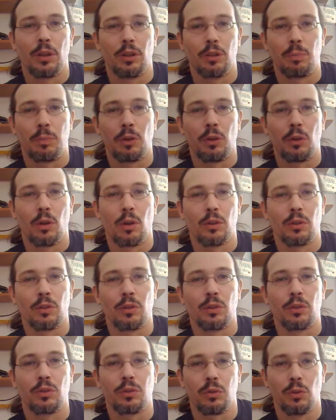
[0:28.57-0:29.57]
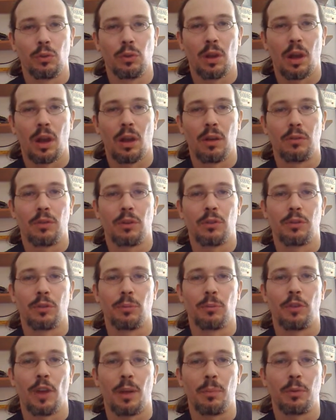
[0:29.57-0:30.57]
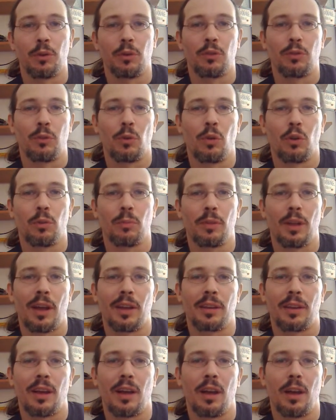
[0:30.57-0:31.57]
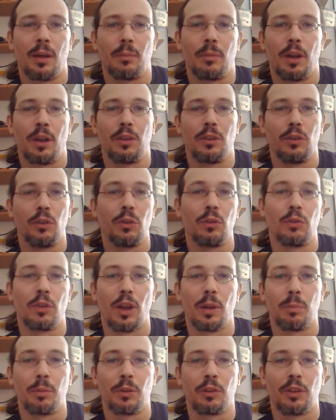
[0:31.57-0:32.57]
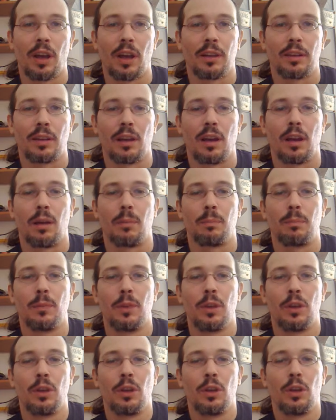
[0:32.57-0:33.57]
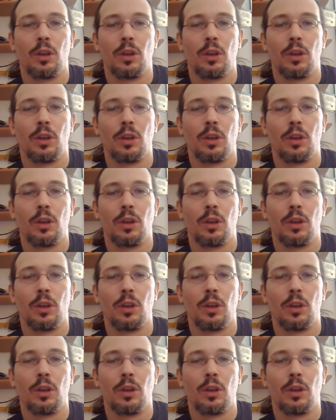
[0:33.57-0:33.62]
This belongs to True Love from vaporsforum.com and newvapor.com.